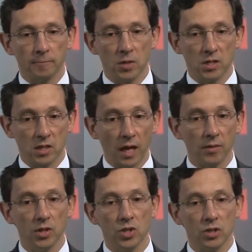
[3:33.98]

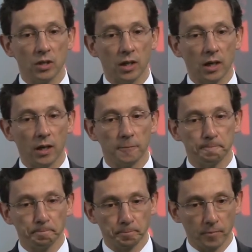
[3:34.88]
establish
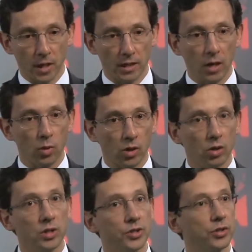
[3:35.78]
an
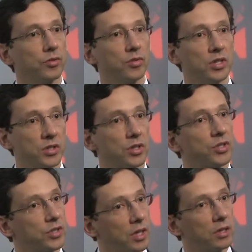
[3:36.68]
aquaculture research
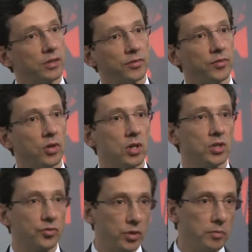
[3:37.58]
center for
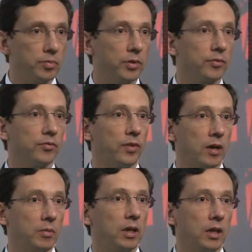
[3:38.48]
shrimp
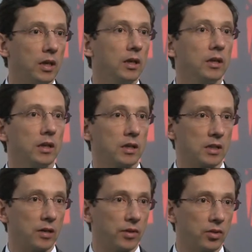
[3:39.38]
farming in El
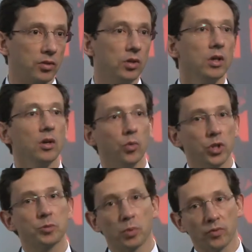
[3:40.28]
Salvador,
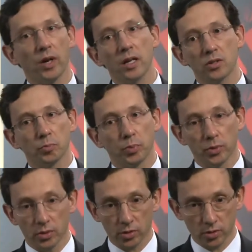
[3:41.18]
which provides
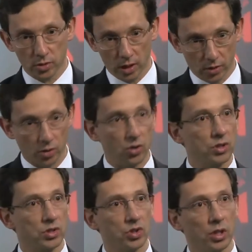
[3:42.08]
support across
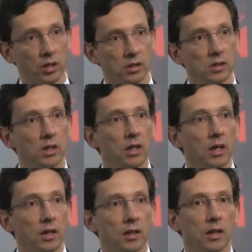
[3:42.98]
the chain.
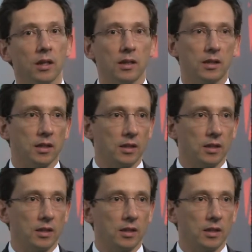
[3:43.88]
Then,